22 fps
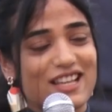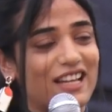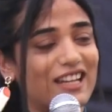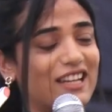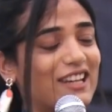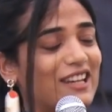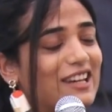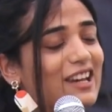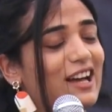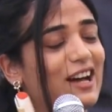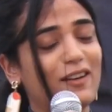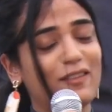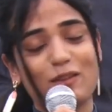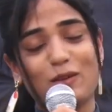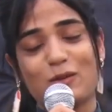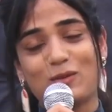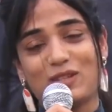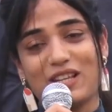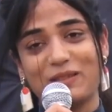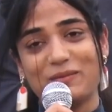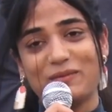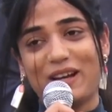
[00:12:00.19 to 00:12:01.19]
I love
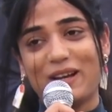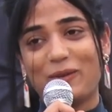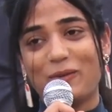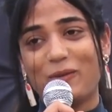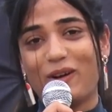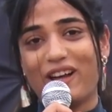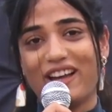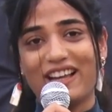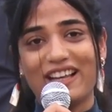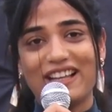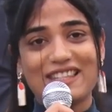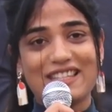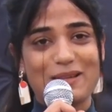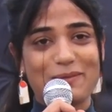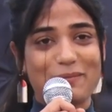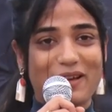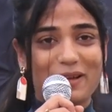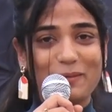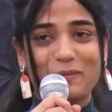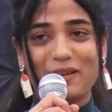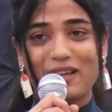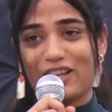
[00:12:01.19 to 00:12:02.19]
using my whites and
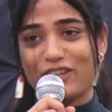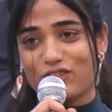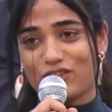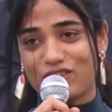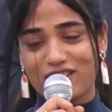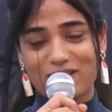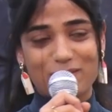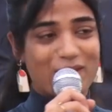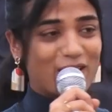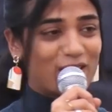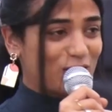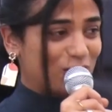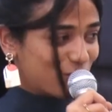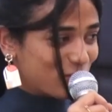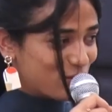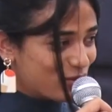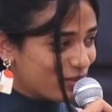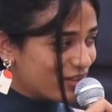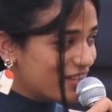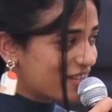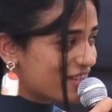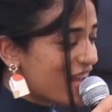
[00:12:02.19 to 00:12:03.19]
my beiges and my
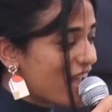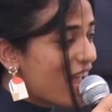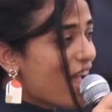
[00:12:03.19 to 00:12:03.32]
neutrals.